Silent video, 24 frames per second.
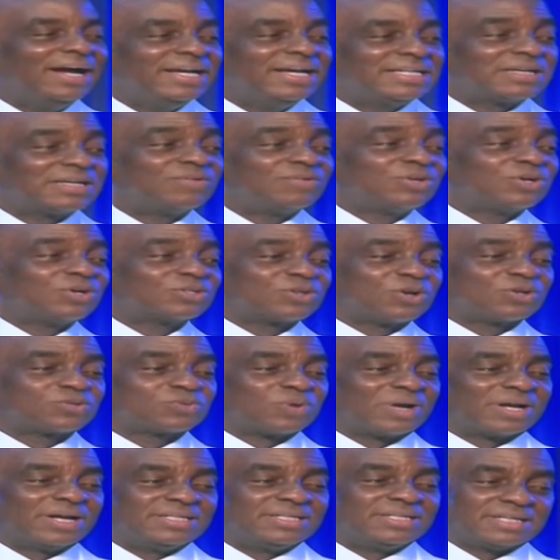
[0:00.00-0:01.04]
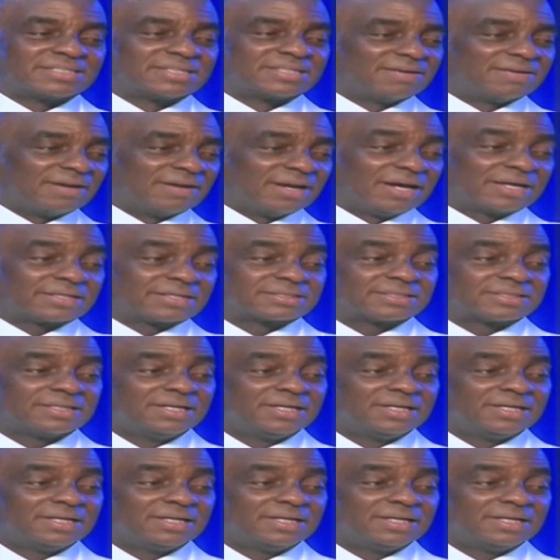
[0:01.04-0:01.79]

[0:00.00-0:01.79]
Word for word: He said, We just lost one engine. I said, Relax.